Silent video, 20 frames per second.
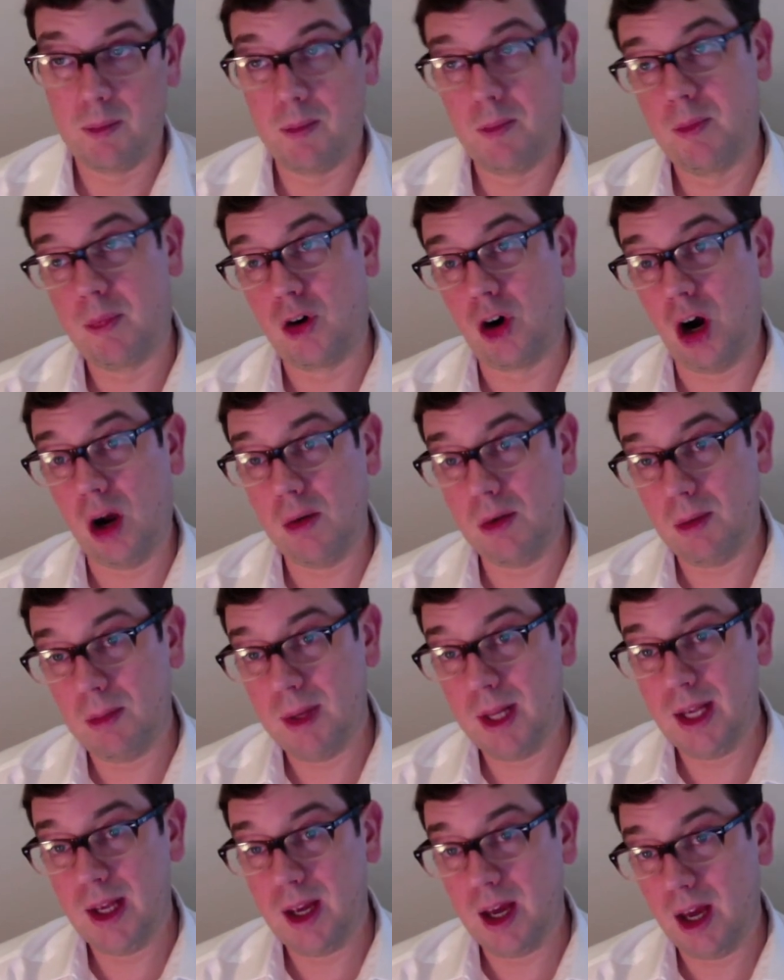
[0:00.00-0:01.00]

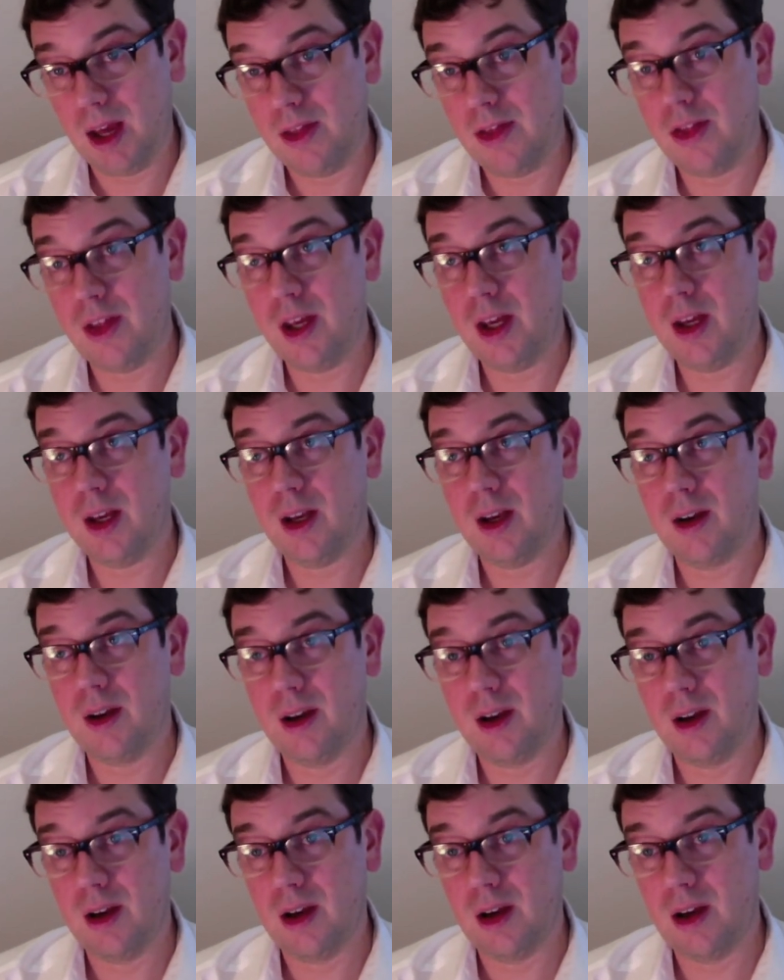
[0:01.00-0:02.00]
probably I think
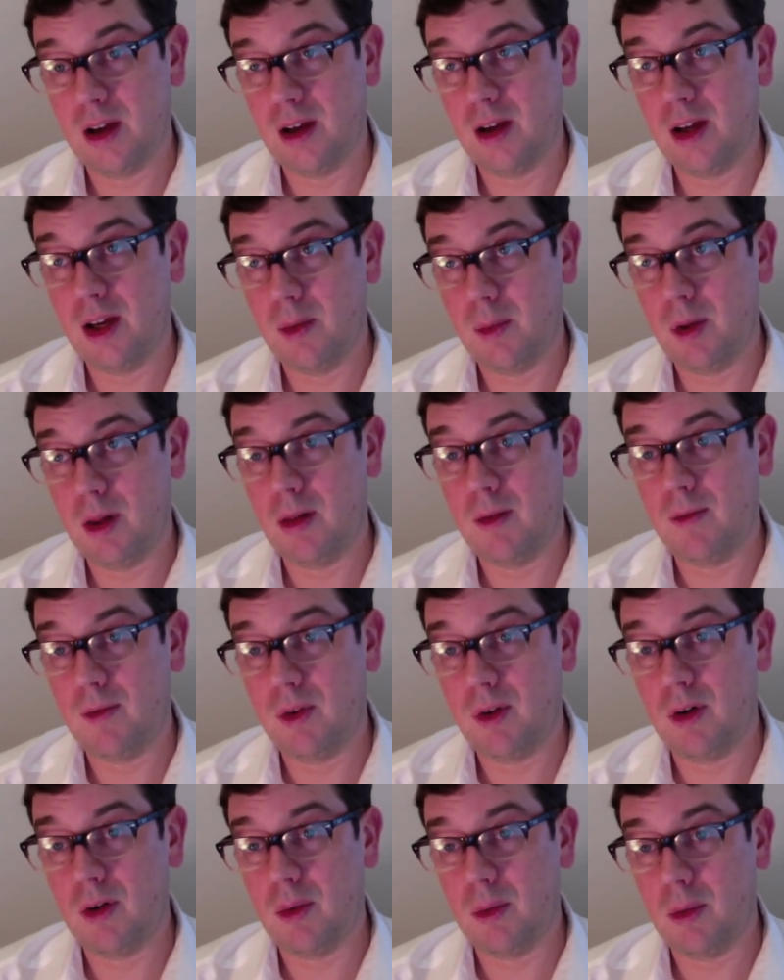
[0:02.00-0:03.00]
uh, it will
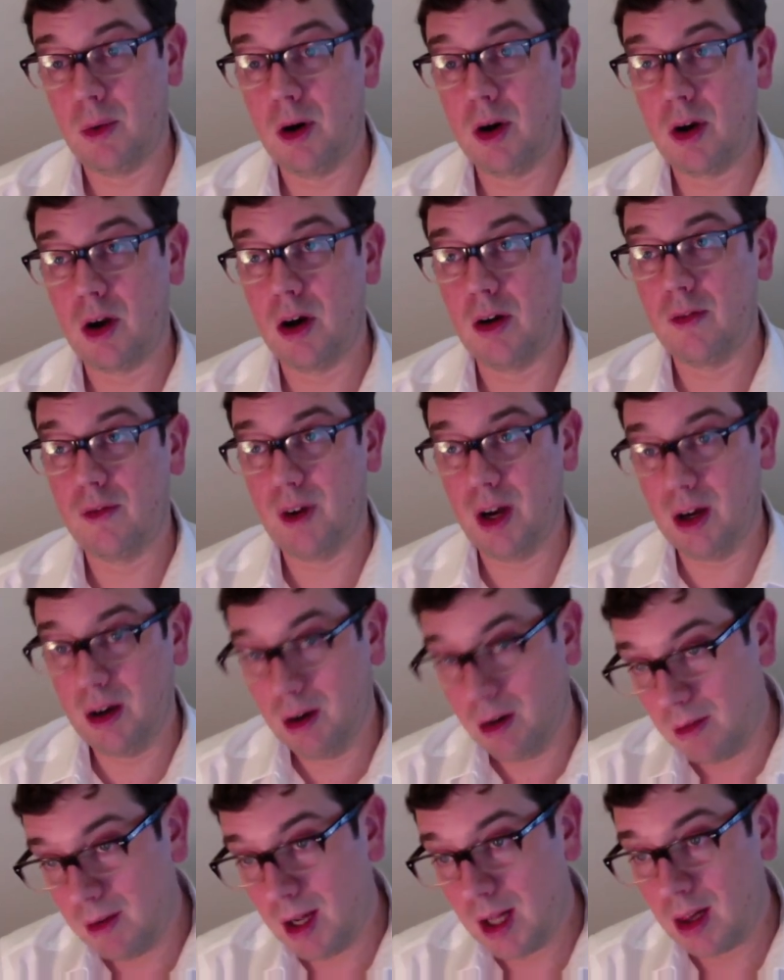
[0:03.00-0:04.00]
work out
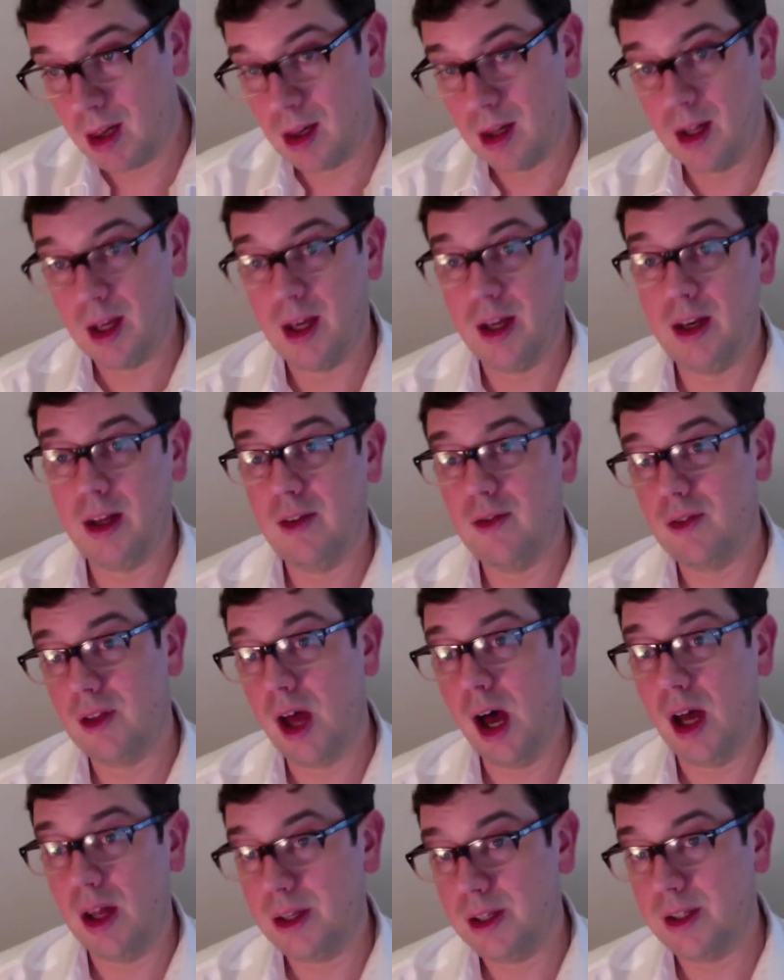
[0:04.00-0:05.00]
very well and if
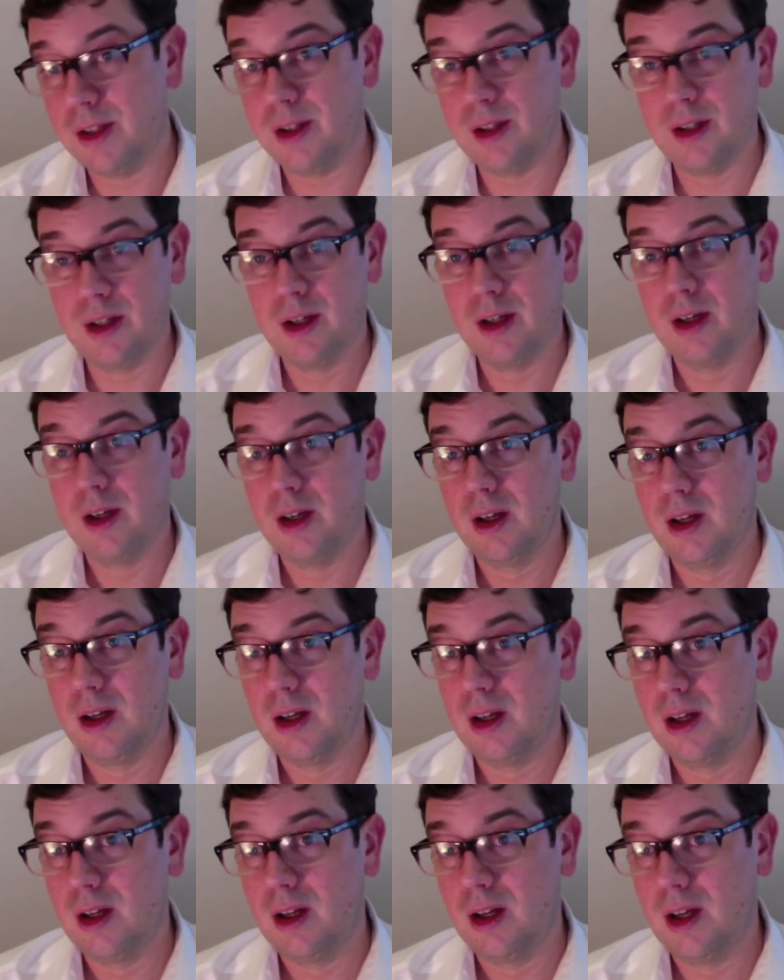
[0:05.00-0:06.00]
not
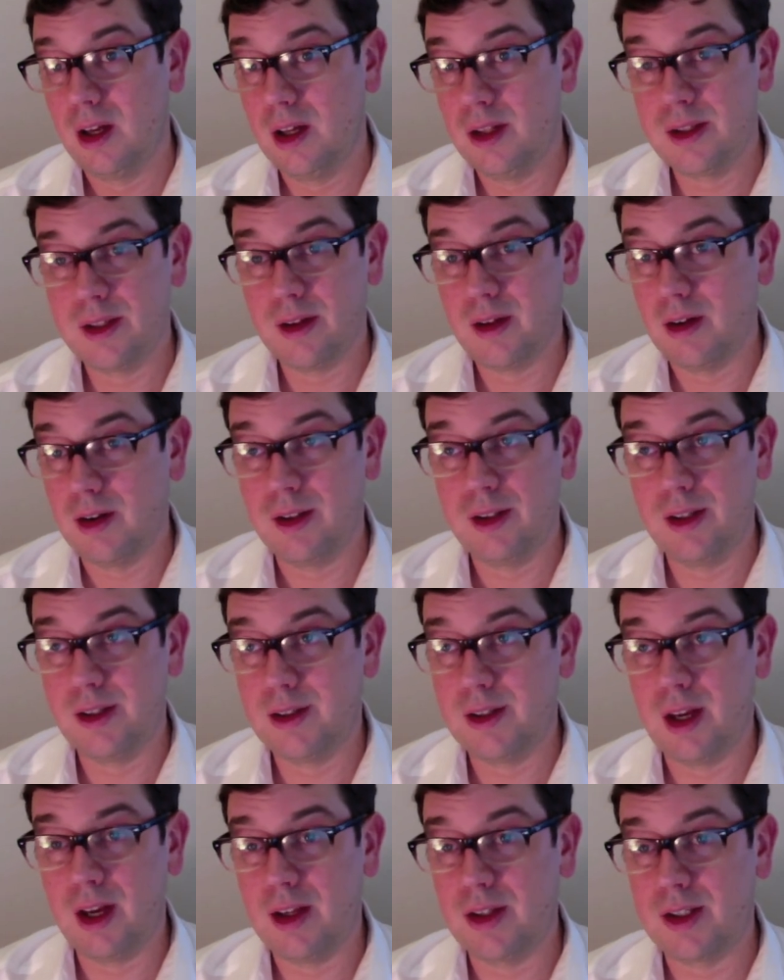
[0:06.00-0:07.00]
it's not a
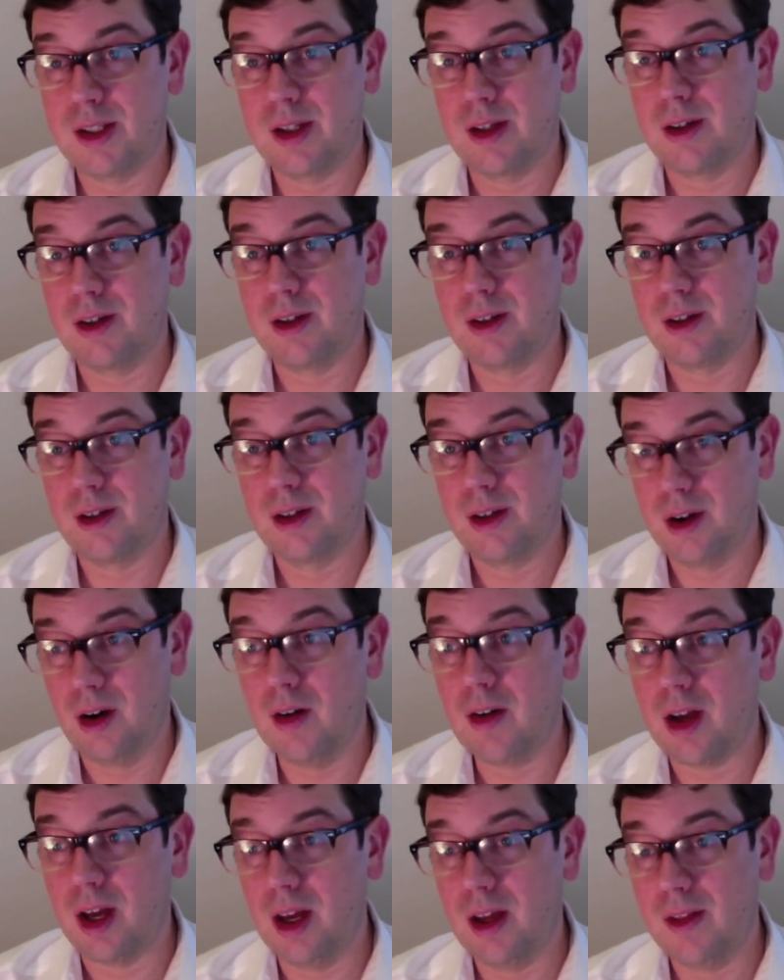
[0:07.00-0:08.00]
disaster
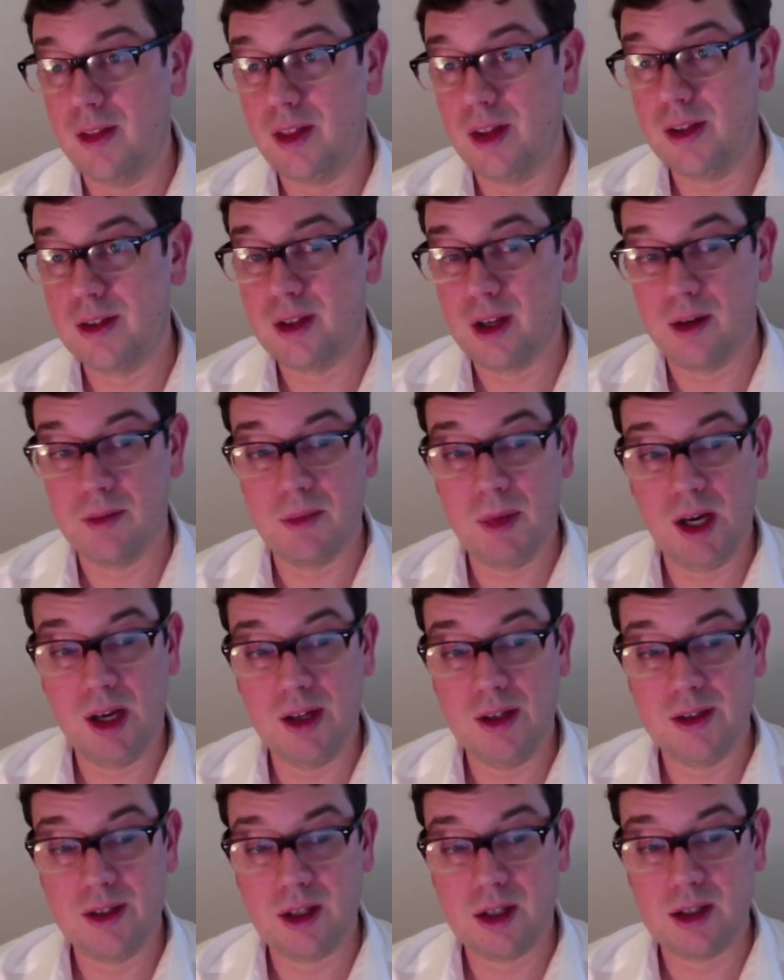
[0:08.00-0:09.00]
okay these are my
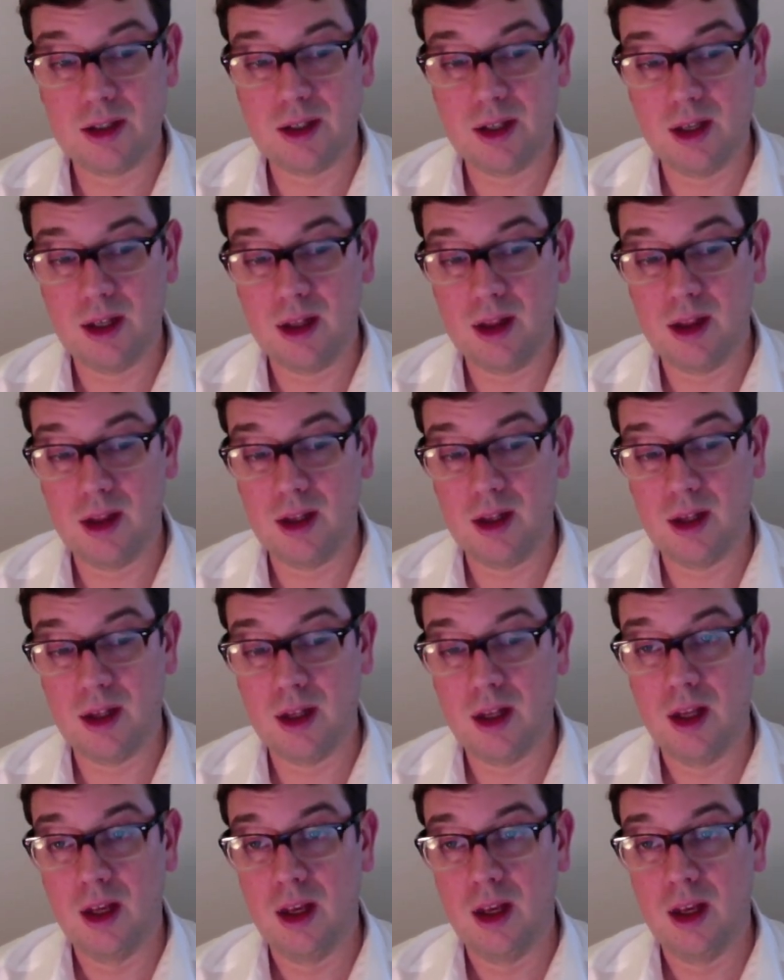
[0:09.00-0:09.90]
16